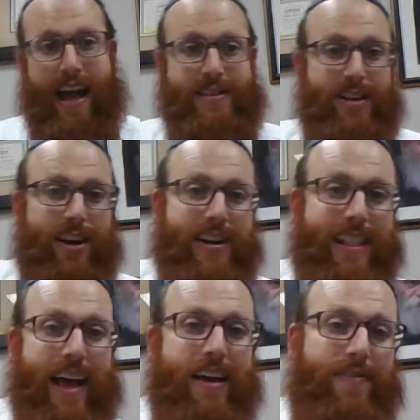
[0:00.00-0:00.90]
as a
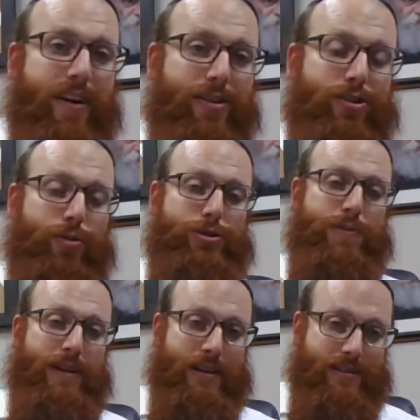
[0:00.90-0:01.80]
gleichwertel, which
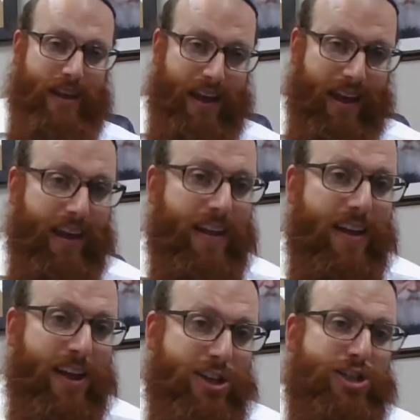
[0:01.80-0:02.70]
means a
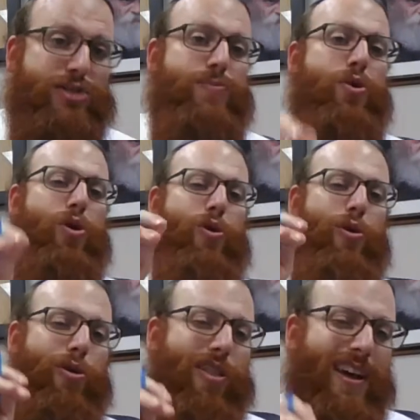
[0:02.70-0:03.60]

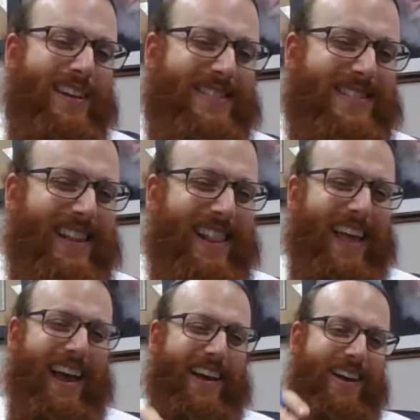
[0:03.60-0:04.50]
smooth,
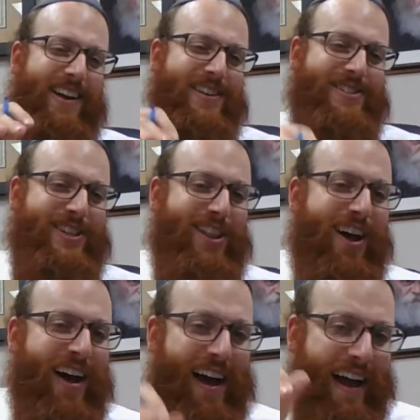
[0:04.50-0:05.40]
slick,
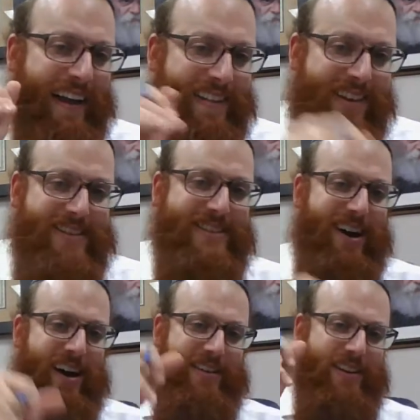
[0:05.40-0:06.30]
sly,
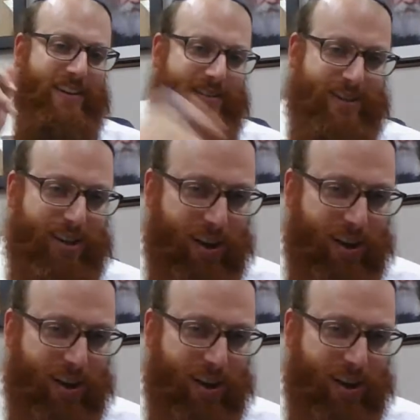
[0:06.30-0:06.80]
dishonest,